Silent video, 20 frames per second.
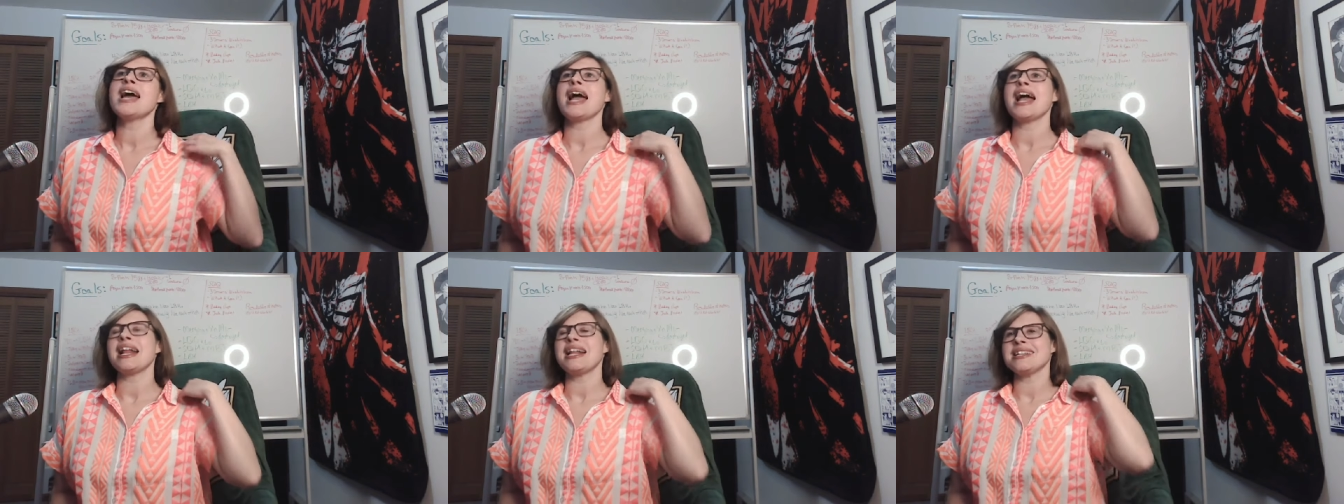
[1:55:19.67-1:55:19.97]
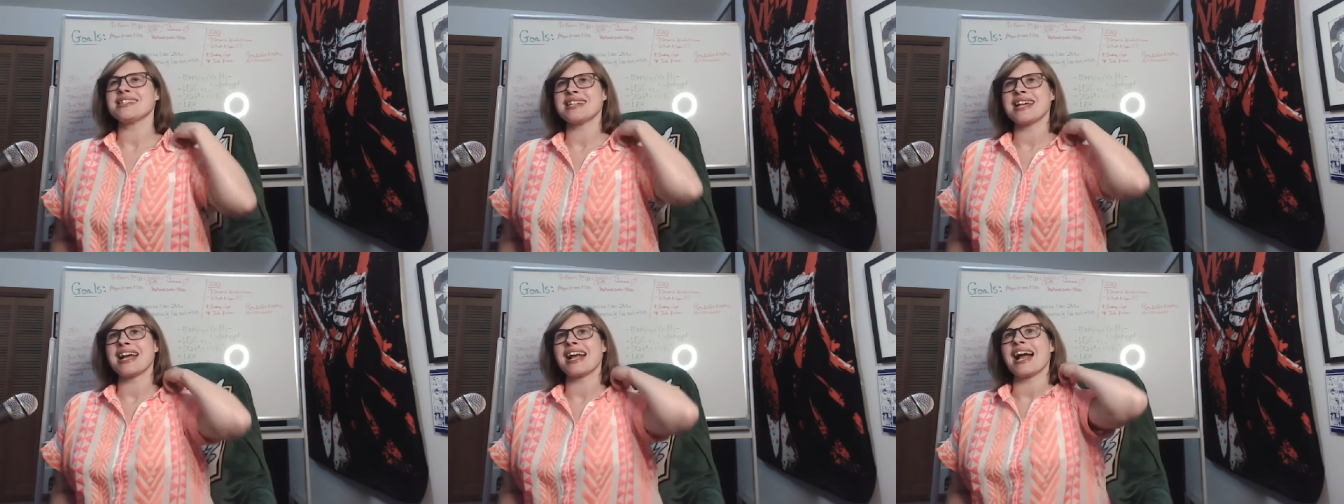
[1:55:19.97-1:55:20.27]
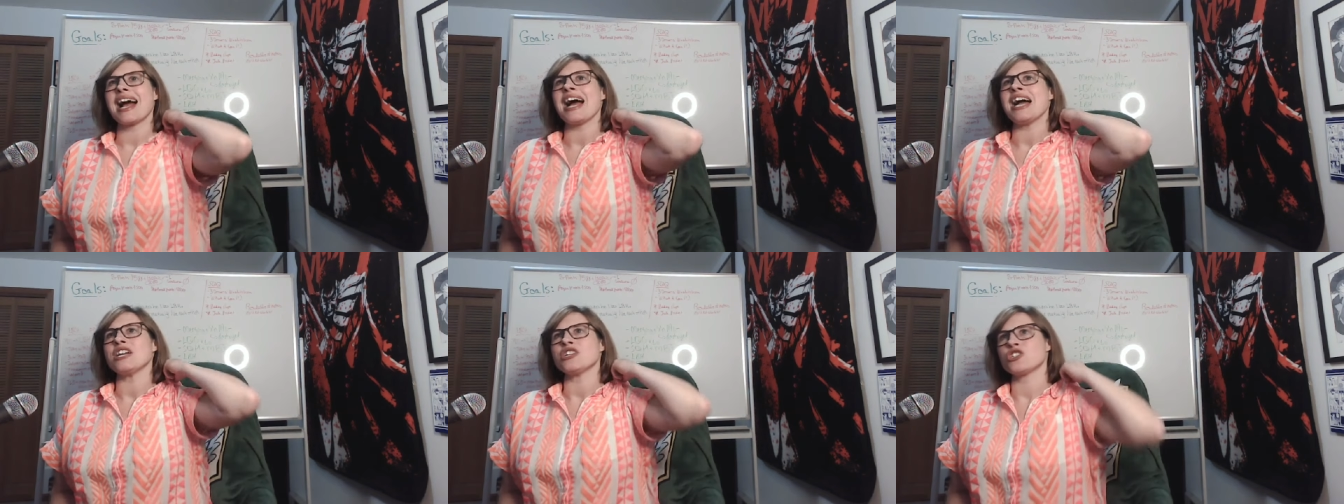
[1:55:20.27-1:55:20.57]
And he's like,
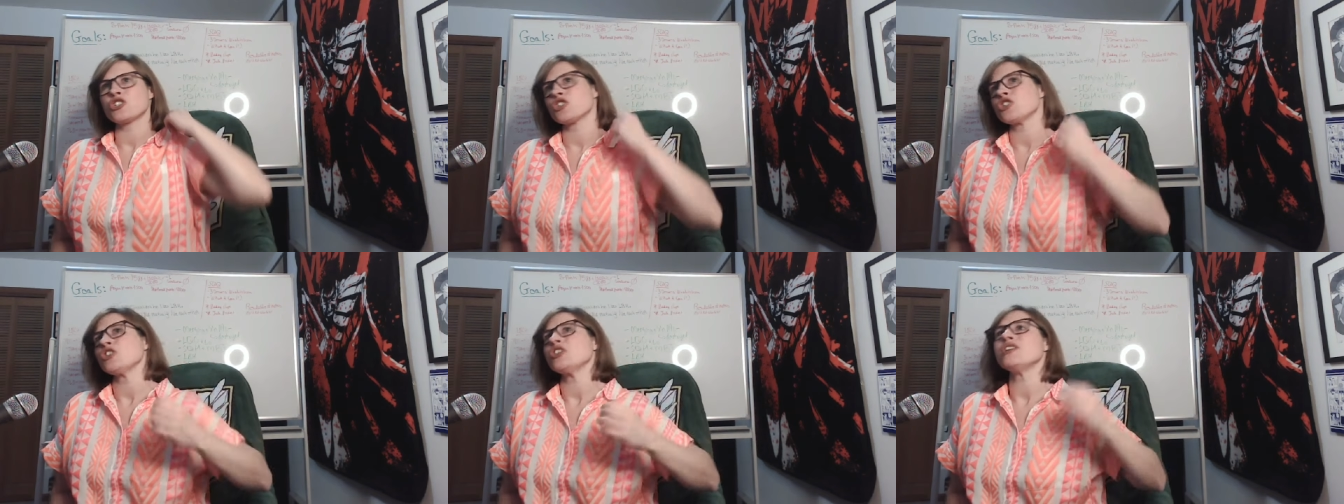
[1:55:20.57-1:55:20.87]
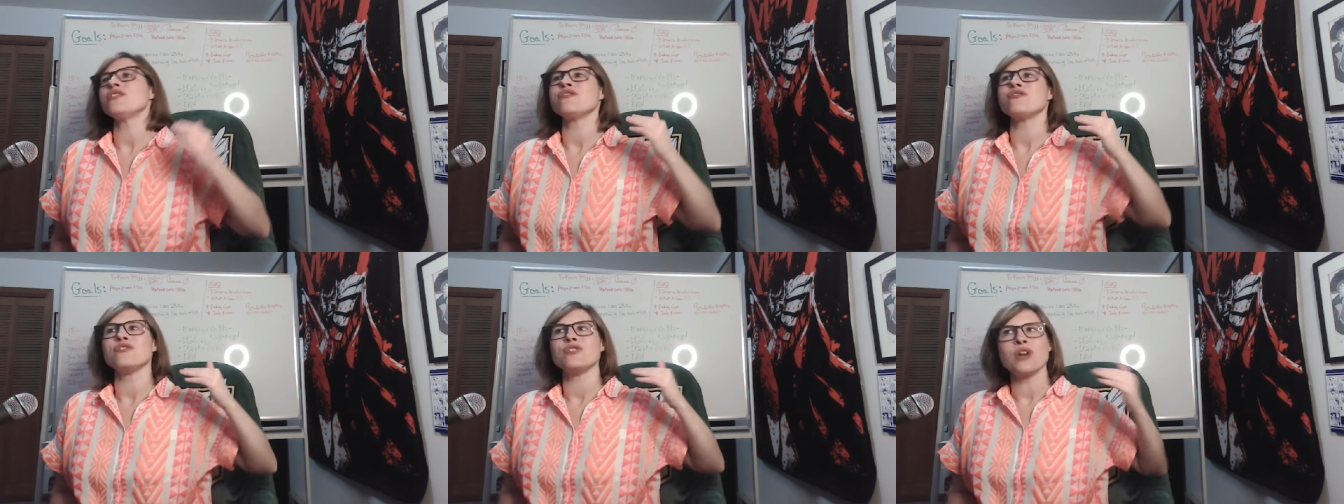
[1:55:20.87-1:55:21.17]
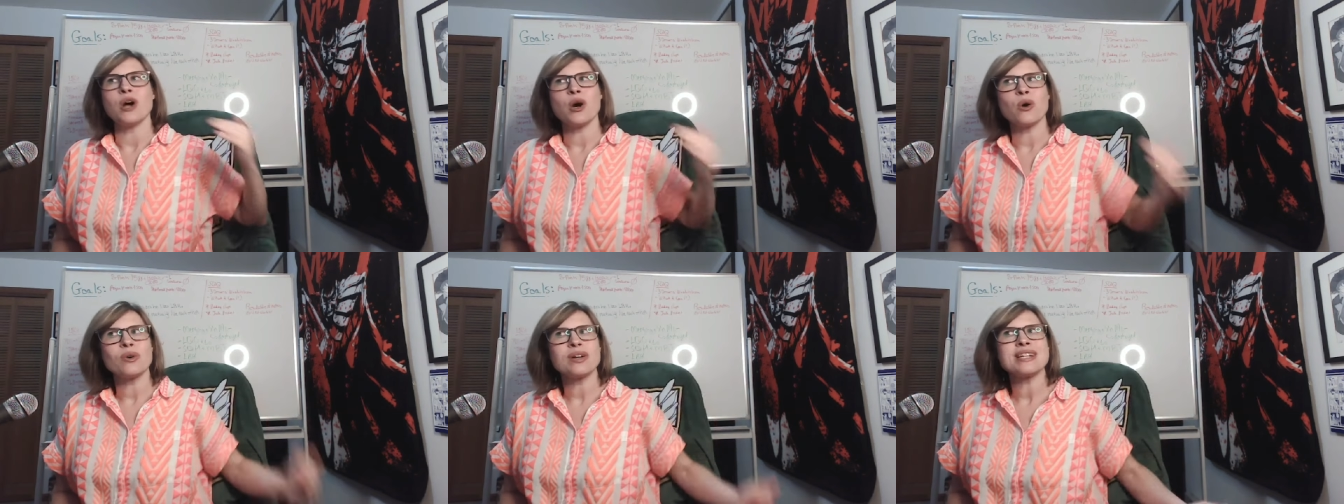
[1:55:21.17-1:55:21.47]
I should have
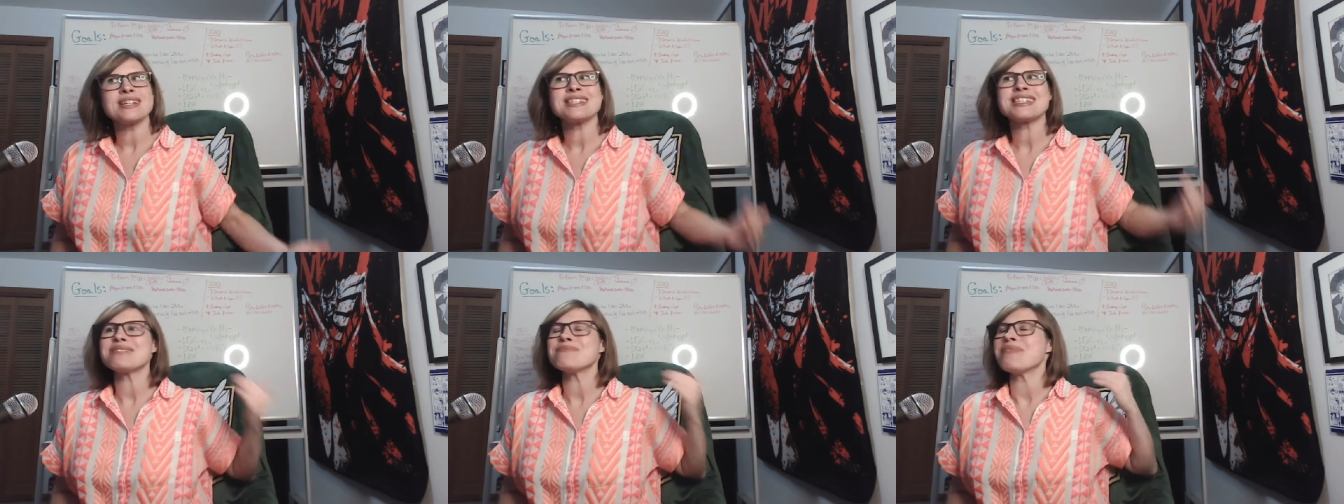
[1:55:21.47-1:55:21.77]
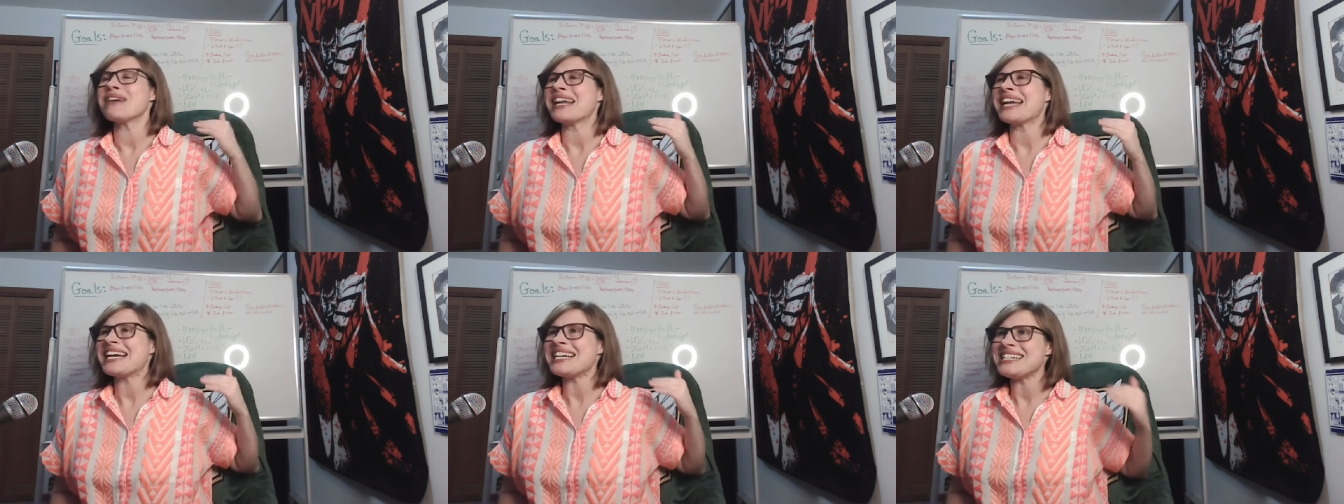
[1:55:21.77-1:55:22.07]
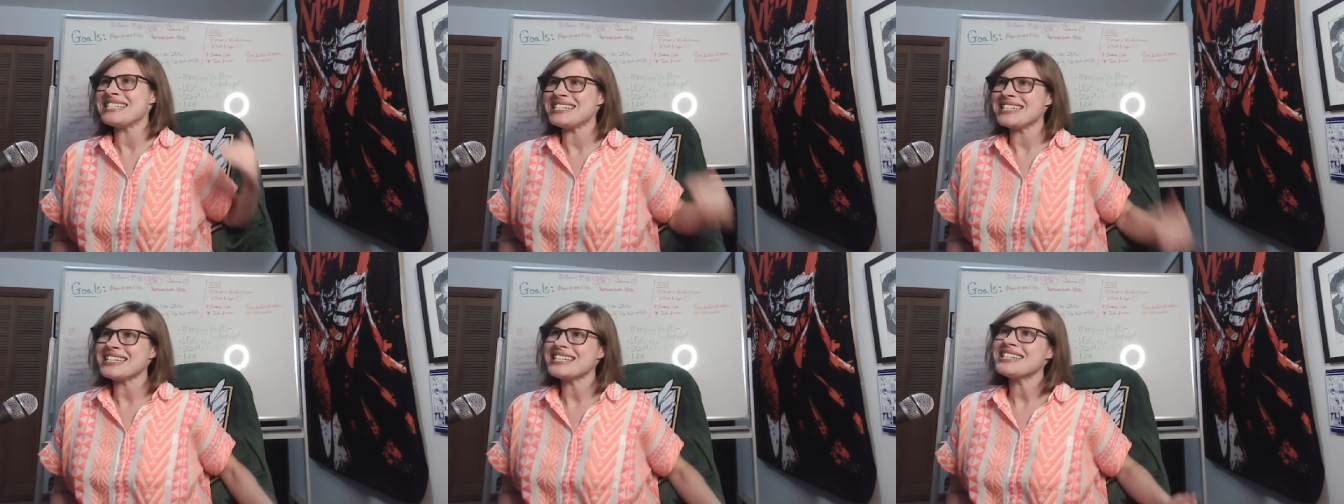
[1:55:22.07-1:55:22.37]
noticed, but I
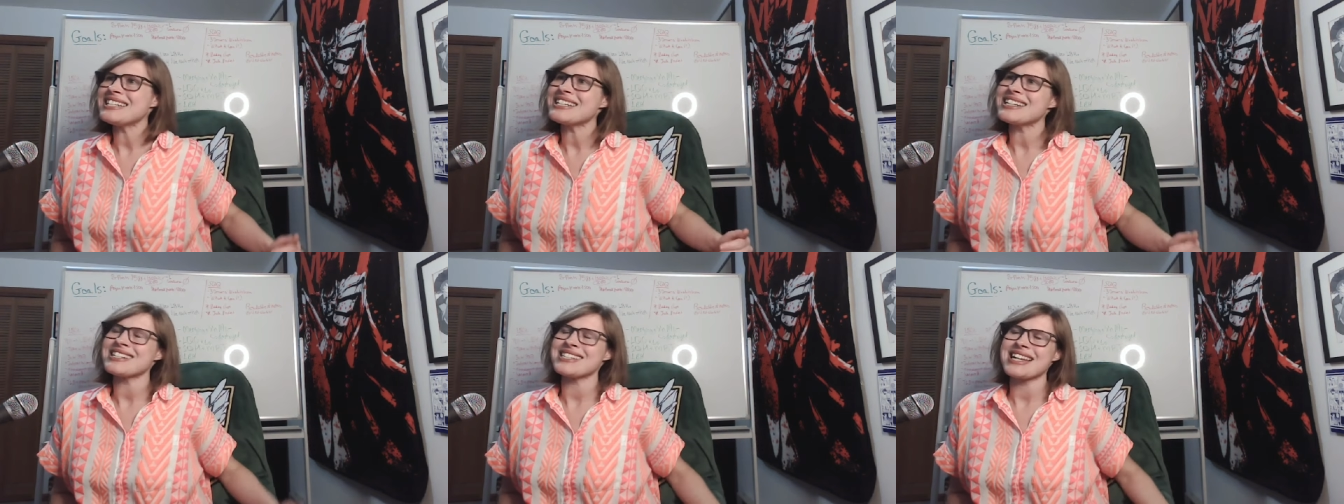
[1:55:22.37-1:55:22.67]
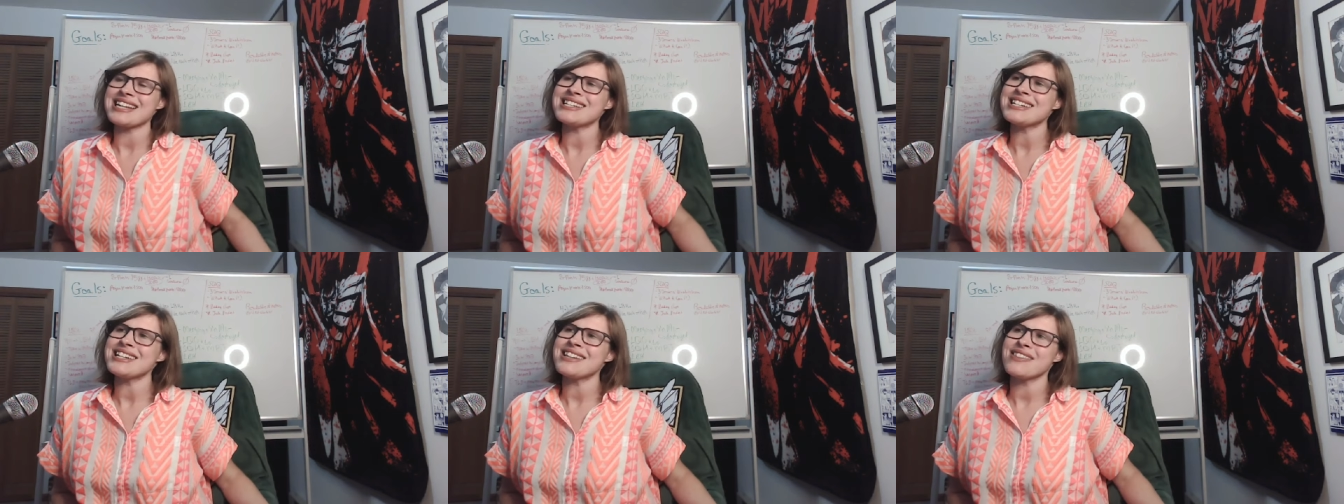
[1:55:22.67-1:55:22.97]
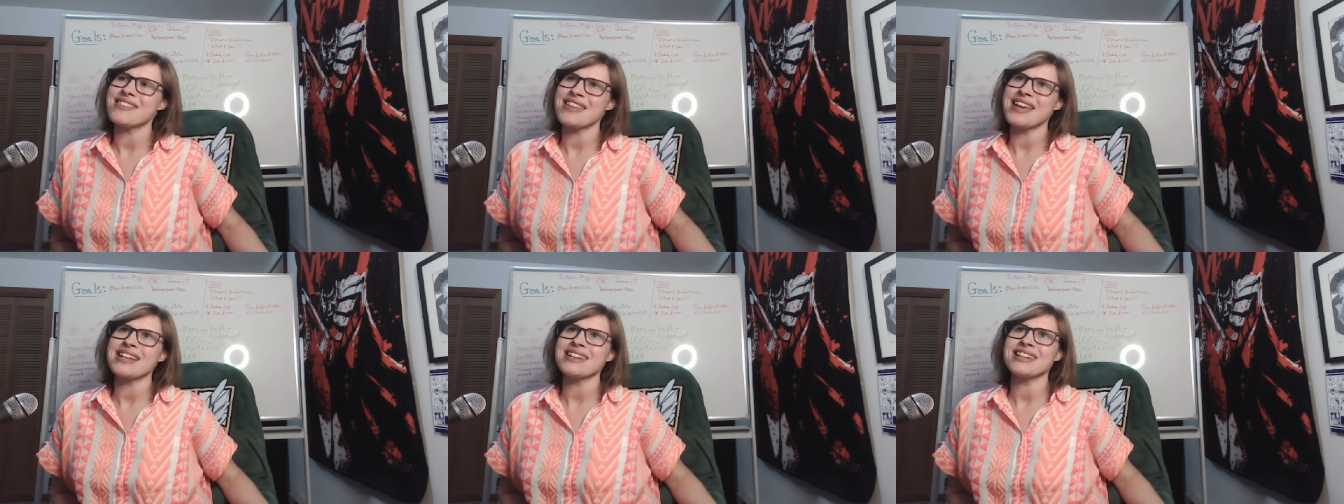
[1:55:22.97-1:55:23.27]
didn't because I
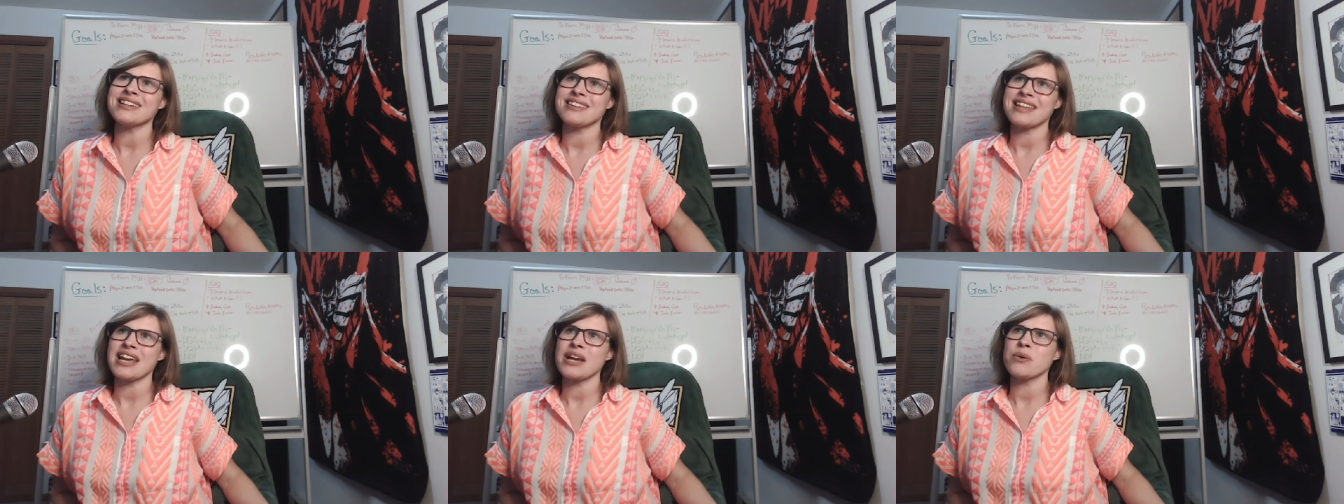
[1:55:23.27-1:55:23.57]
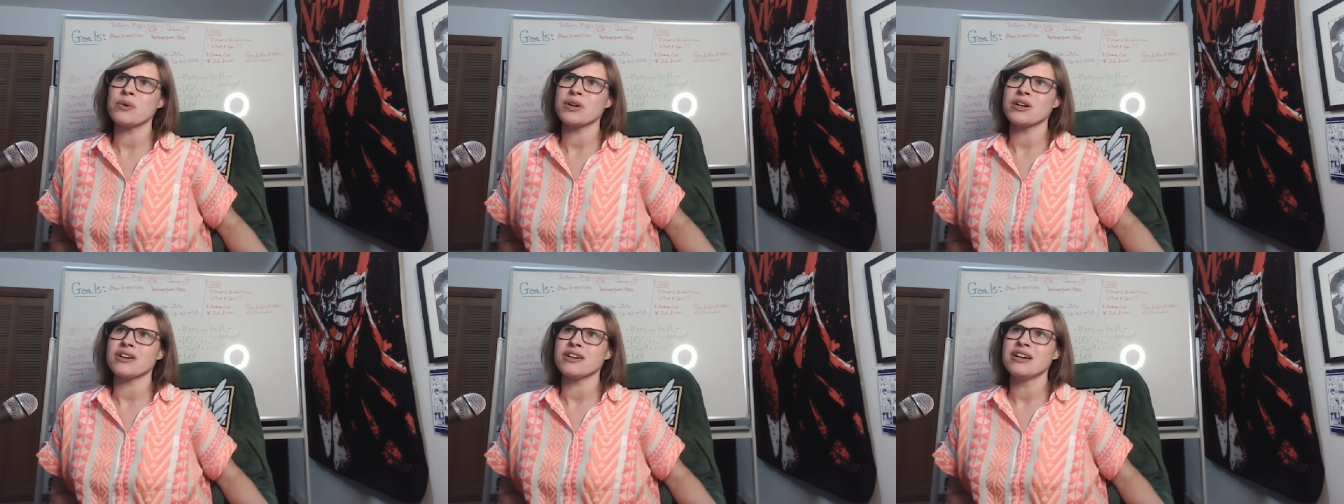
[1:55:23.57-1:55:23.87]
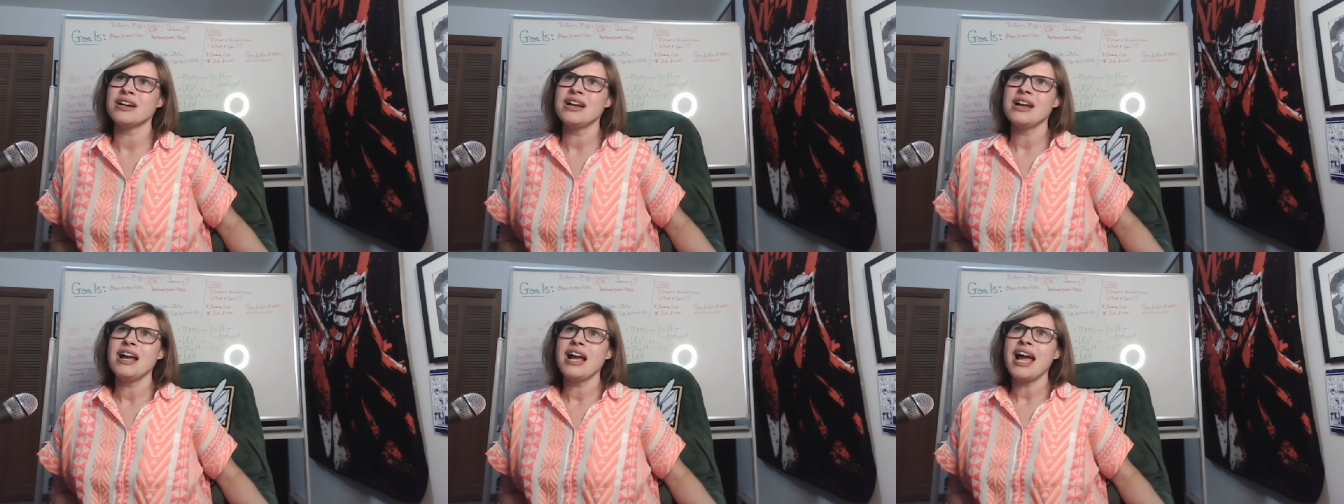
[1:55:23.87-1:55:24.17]
didn't think that they were.